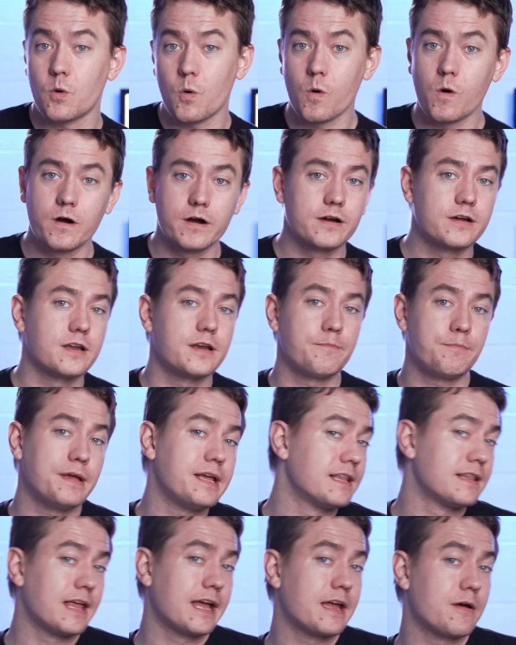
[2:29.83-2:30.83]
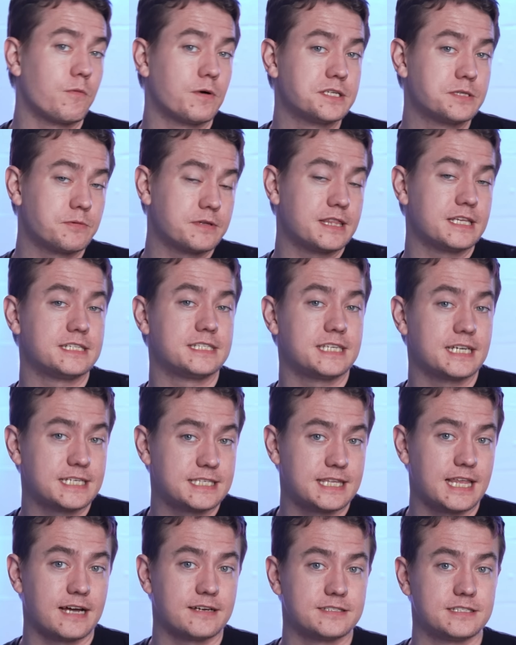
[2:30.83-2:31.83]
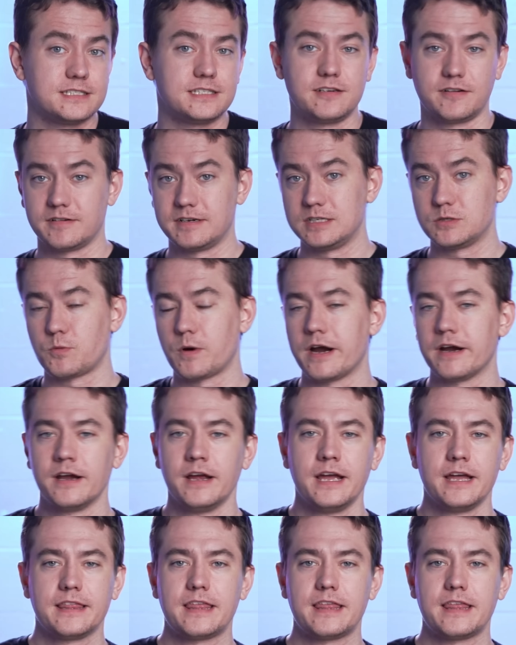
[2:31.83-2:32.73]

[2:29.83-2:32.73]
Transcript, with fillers: Or could it be like it was with the 6000 series where